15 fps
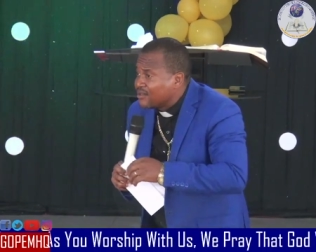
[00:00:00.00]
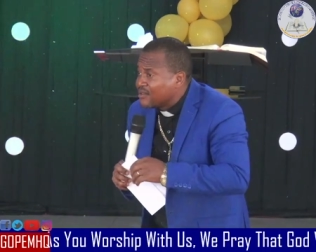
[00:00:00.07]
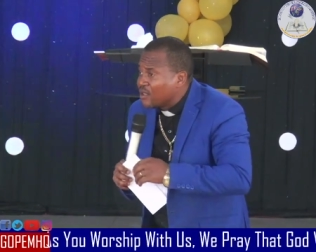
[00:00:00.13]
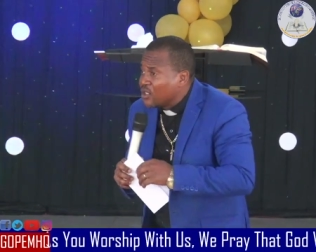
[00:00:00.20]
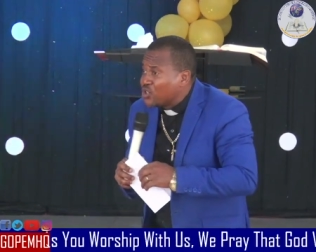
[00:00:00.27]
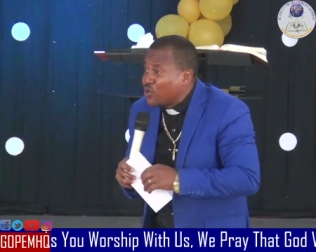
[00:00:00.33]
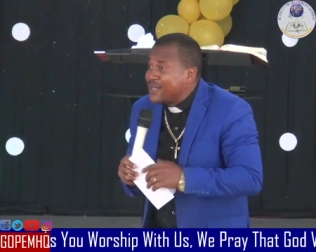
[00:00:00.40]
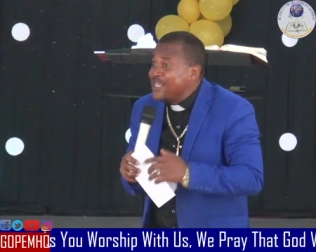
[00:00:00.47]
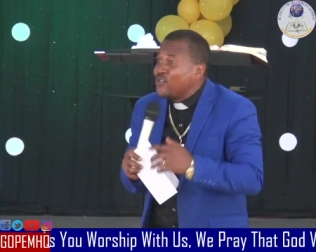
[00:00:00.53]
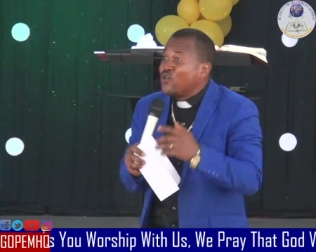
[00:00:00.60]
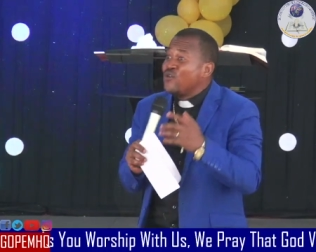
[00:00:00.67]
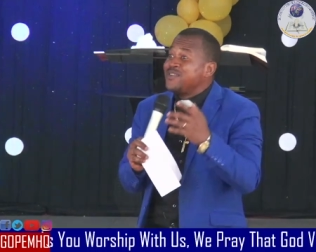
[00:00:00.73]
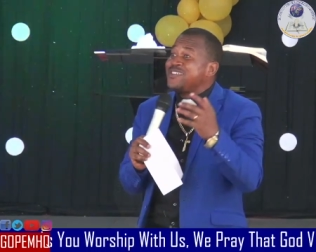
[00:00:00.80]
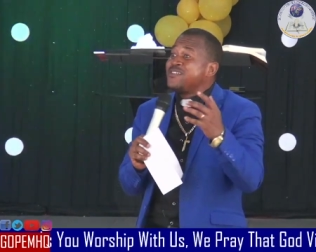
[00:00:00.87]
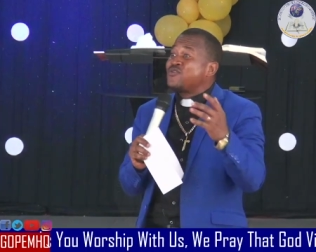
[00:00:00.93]
Shorin
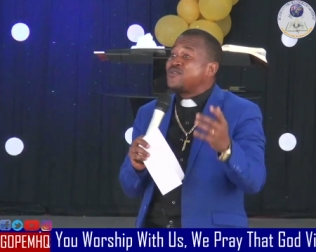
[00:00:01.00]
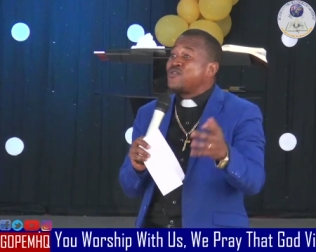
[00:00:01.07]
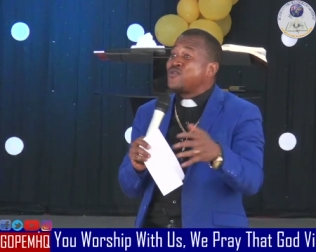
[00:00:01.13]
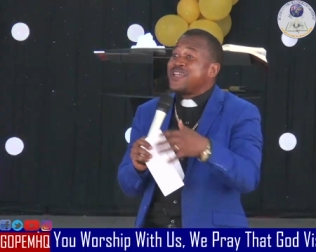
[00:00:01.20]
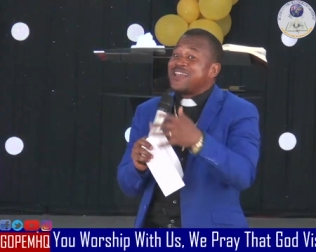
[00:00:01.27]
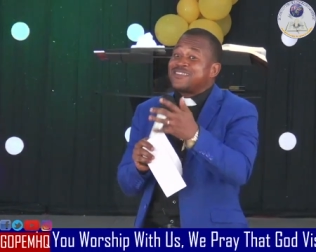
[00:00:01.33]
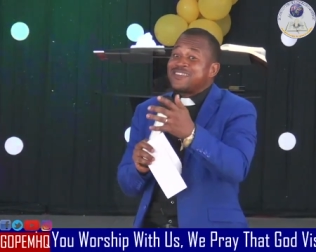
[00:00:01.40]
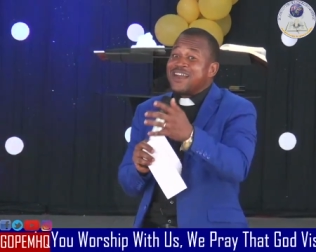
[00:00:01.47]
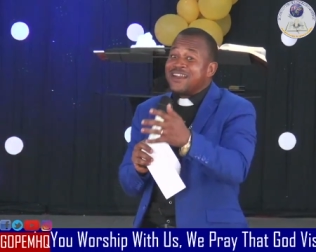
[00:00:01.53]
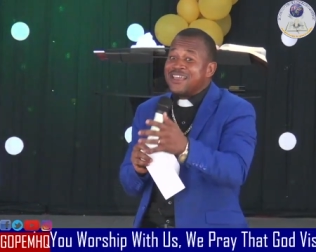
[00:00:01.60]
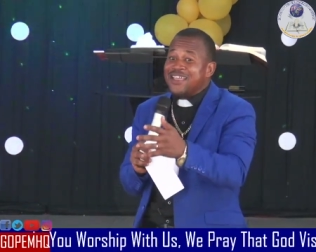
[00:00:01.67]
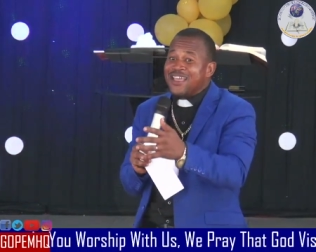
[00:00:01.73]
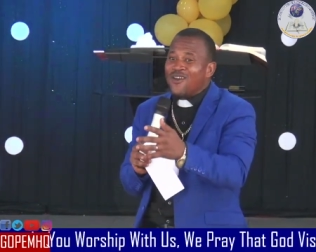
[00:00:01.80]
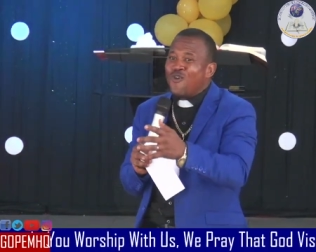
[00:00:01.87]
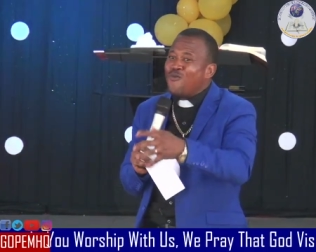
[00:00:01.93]
told me to
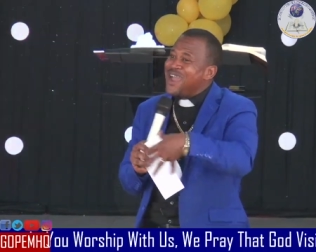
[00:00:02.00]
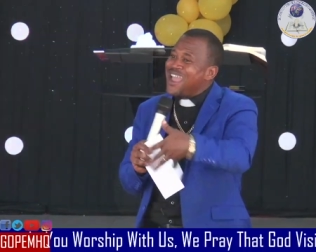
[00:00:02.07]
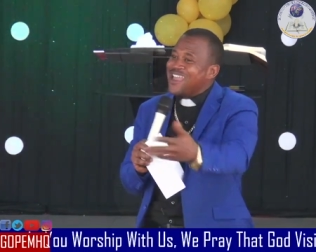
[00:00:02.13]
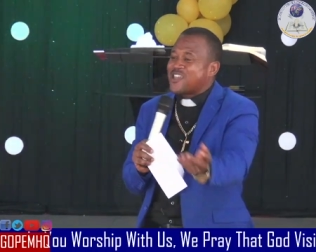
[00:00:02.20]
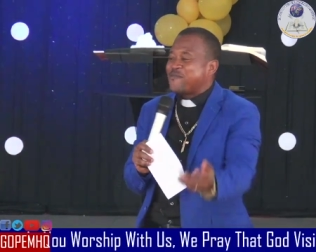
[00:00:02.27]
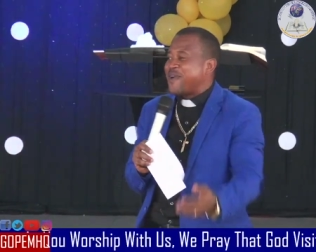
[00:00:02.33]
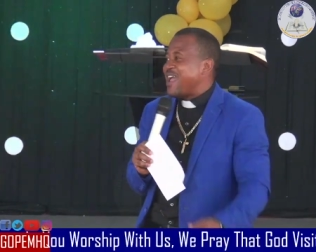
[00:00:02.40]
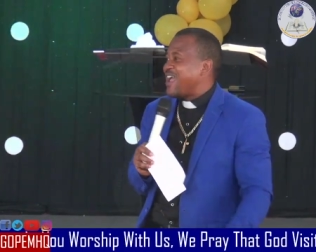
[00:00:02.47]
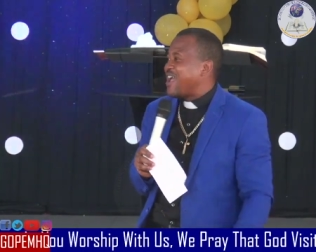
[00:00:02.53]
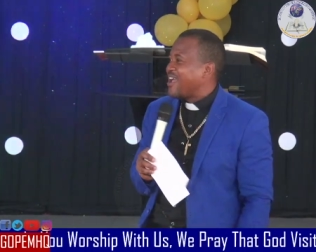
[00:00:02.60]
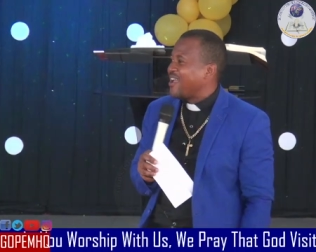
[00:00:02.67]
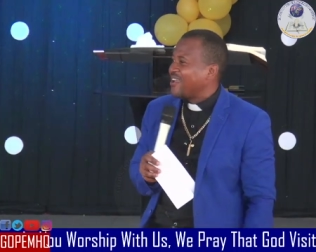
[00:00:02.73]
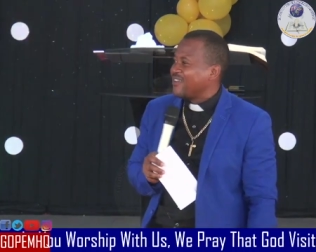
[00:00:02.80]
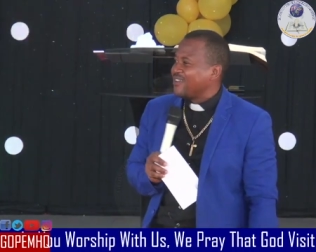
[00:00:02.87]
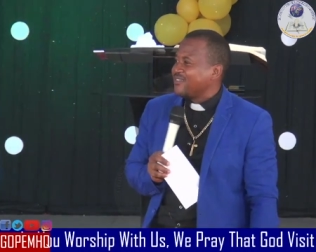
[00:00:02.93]
re-expire.
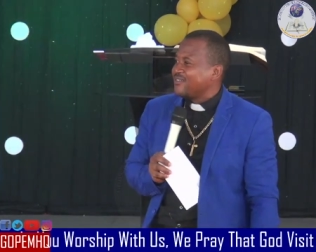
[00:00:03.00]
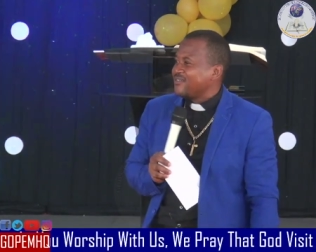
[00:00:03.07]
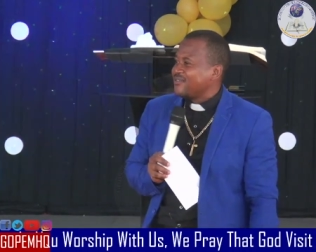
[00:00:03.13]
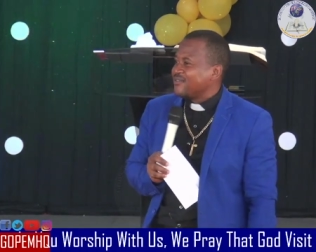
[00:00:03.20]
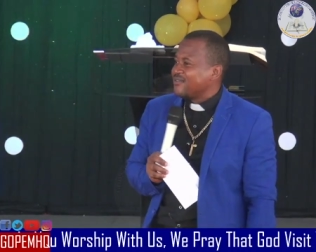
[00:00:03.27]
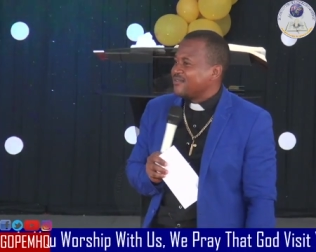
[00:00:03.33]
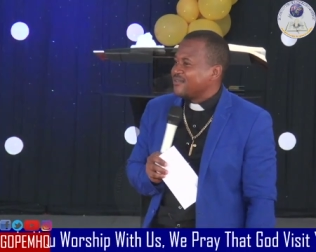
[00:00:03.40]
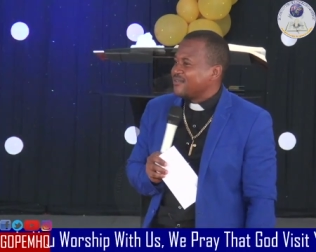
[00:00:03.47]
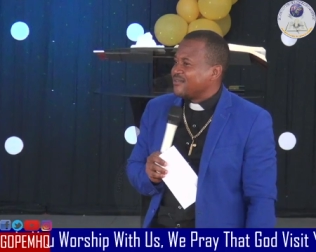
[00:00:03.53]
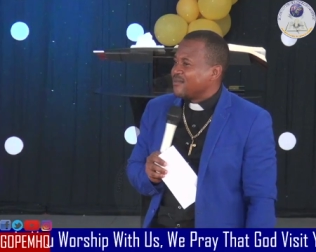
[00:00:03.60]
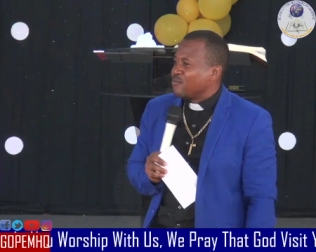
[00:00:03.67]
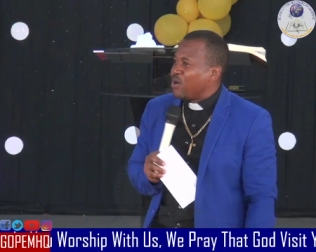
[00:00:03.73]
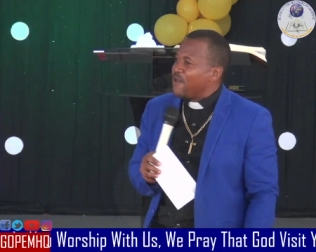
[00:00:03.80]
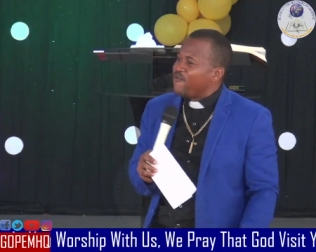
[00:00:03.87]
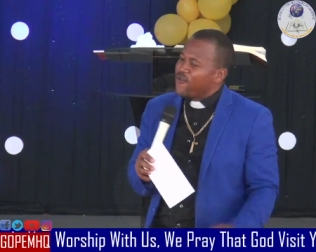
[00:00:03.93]
But
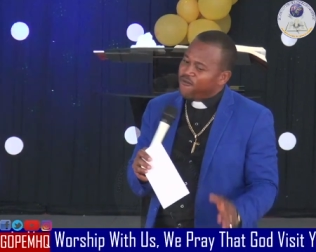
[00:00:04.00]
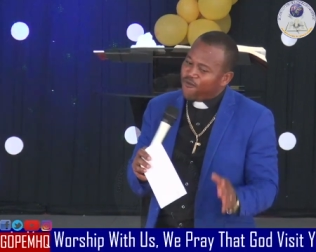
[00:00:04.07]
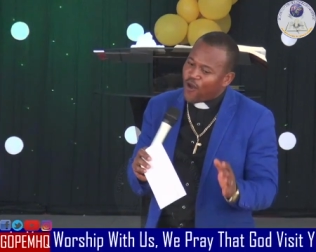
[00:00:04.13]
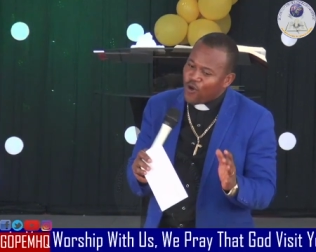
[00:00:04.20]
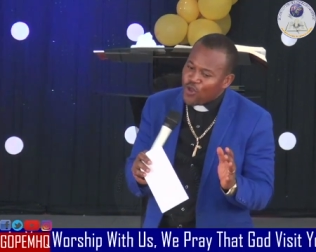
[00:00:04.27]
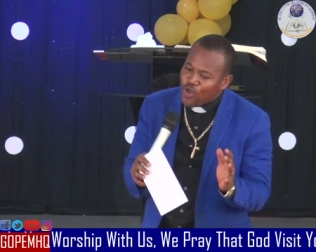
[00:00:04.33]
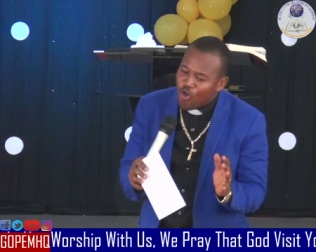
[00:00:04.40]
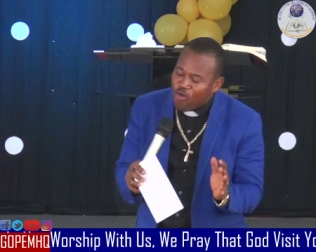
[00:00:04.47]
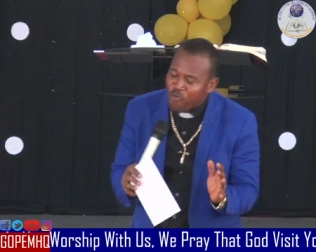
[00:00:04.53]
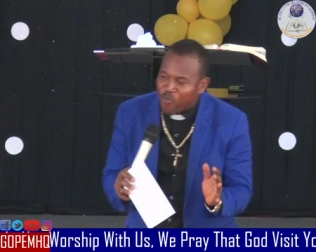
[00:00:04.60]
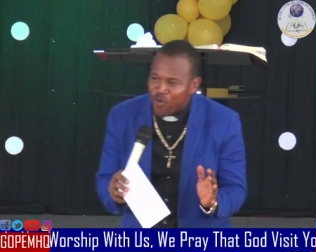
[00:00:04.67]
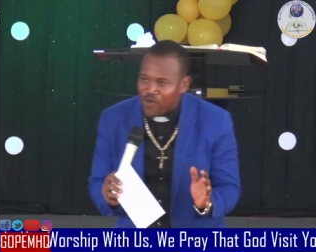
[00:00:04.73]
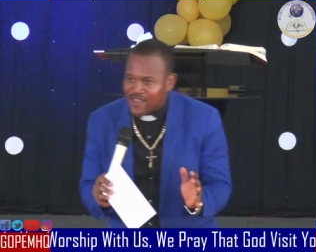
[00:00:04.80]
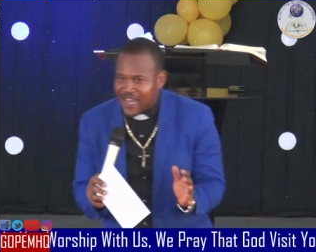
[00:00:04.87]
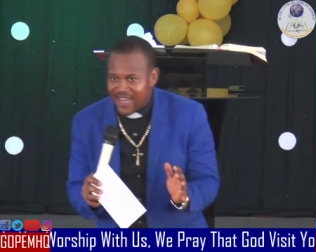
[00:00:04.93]
if you follow your own
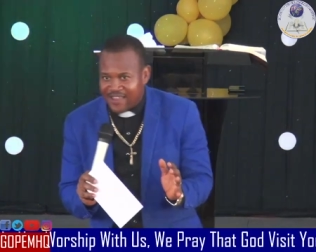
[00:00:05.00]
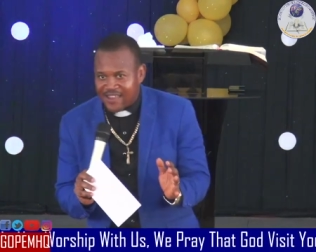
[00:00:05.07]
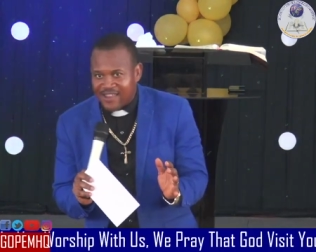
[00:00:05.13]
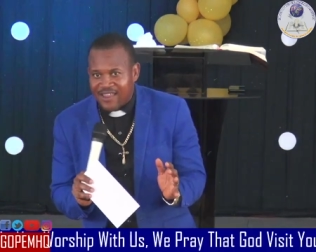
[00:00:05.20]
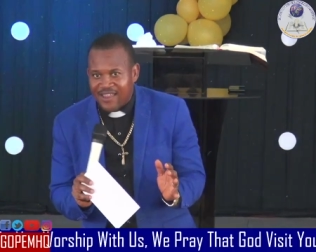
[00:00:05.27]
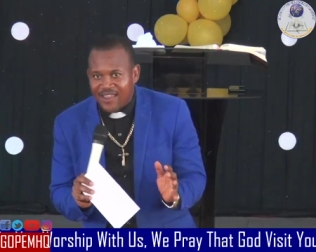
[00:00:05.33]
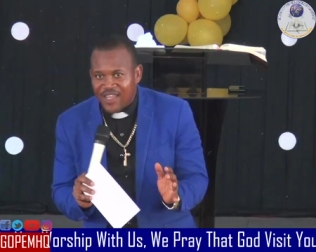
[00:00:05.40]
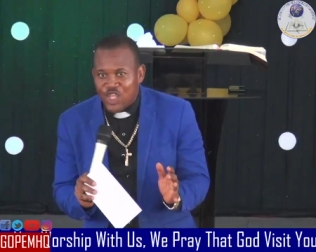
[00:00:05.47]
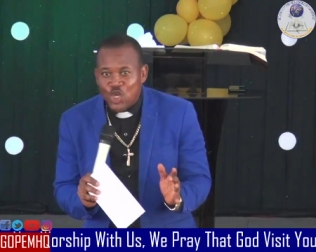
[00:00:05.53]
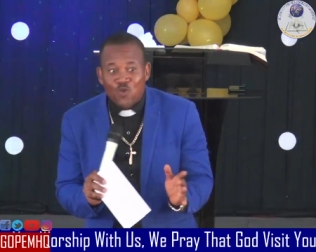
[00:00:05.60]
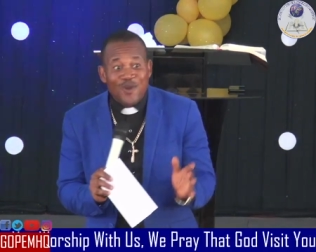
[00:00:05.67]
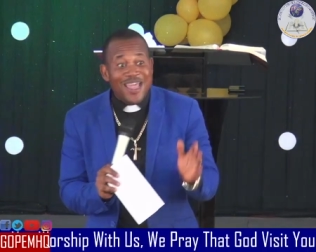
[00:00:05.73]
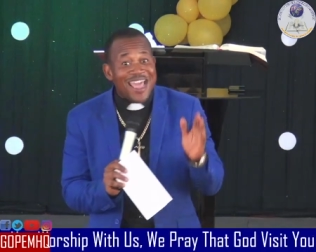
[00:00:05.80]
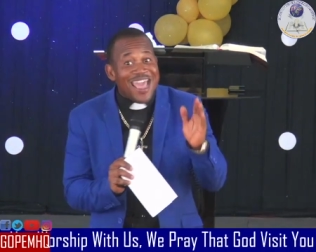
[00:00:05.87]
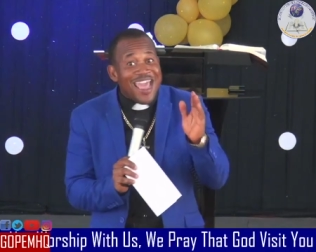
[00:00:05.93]
process, you will
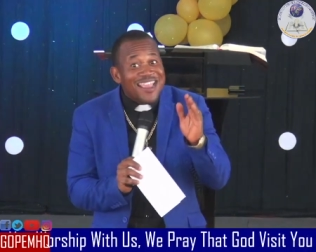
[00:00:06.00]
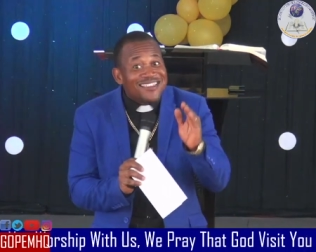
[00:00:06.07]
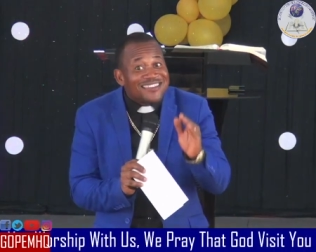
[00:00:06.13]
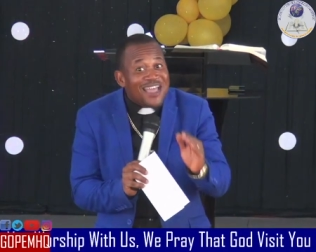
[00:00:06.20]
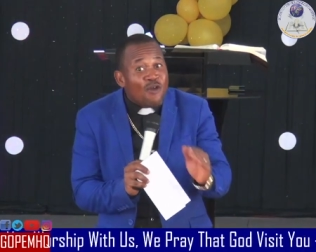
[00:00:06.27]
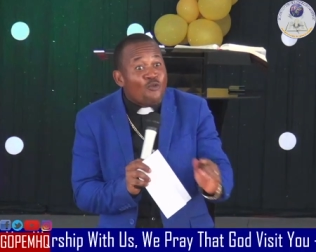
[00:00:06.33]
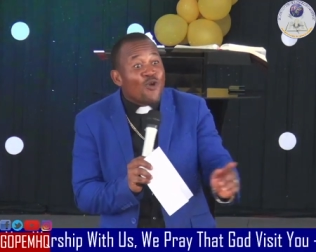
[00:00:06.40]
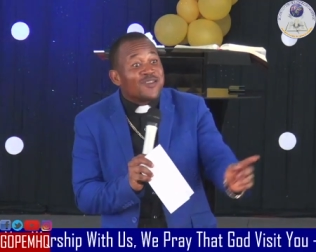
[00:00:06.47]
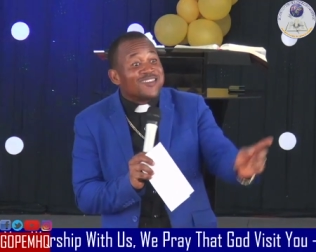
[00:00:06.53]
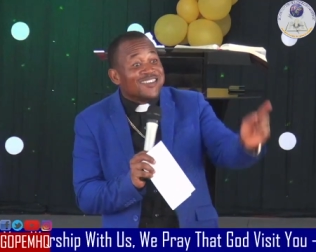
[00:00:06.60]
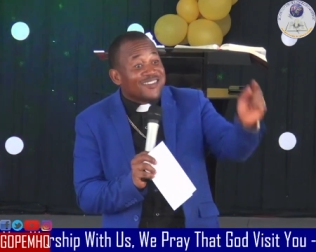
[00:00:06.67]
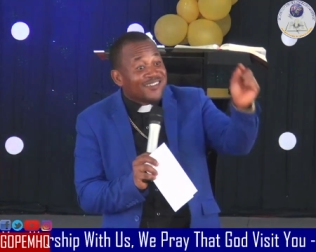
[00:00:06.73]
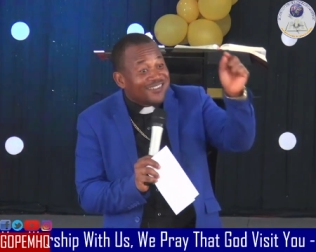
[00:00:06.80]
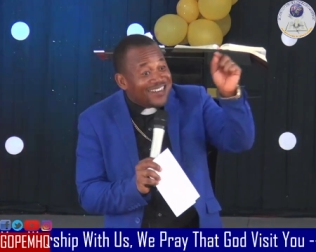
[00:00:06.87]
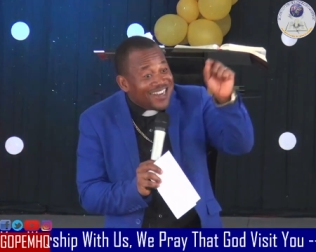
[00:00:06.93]
enter what is
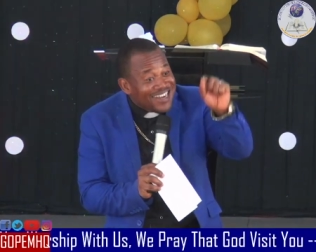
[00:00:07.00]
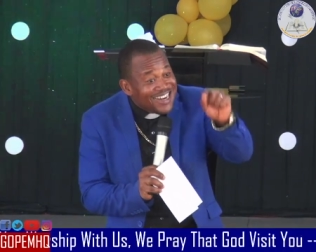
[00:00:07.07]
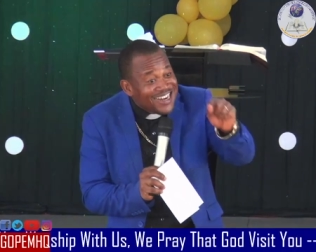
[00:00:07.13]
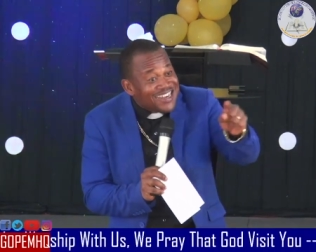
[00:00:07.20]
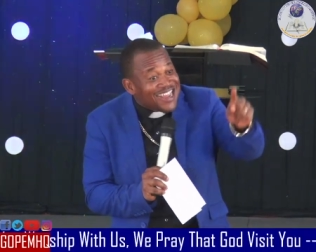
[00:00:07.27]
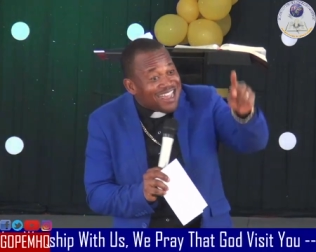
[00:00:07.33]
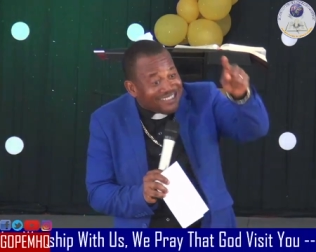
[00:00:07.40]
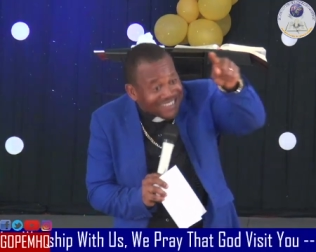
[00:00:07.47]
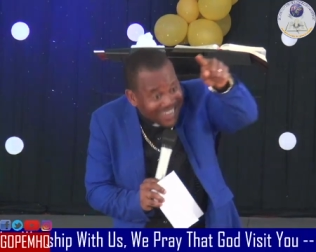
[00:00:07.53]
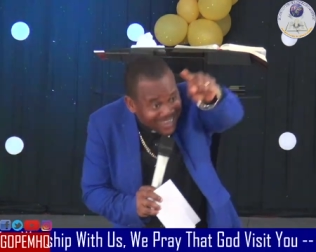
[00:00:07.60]
raining that time.